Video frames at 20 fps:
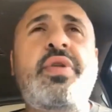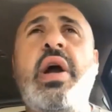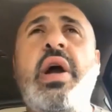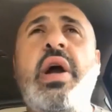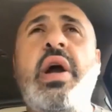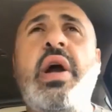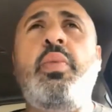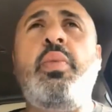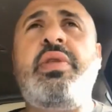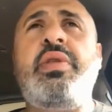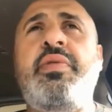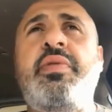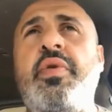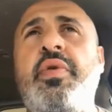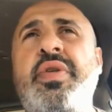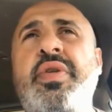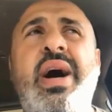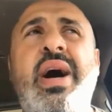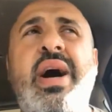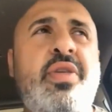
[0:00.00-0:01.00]
with the
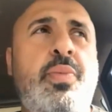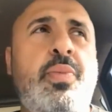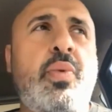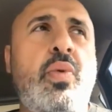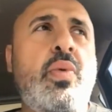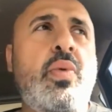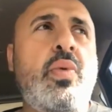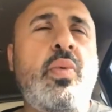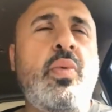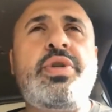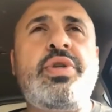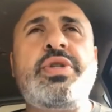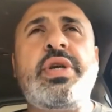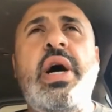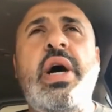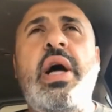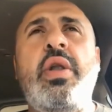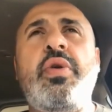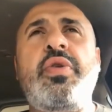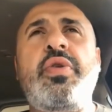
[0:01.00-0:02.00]
first gospel, which
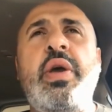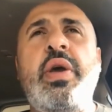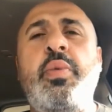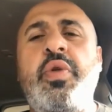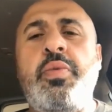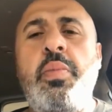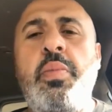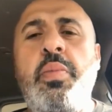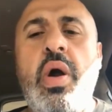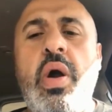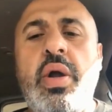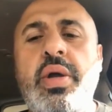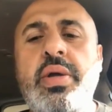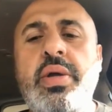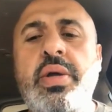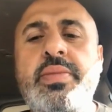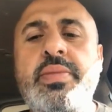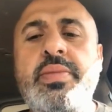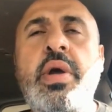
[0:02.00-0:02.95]
scholars say was Mark,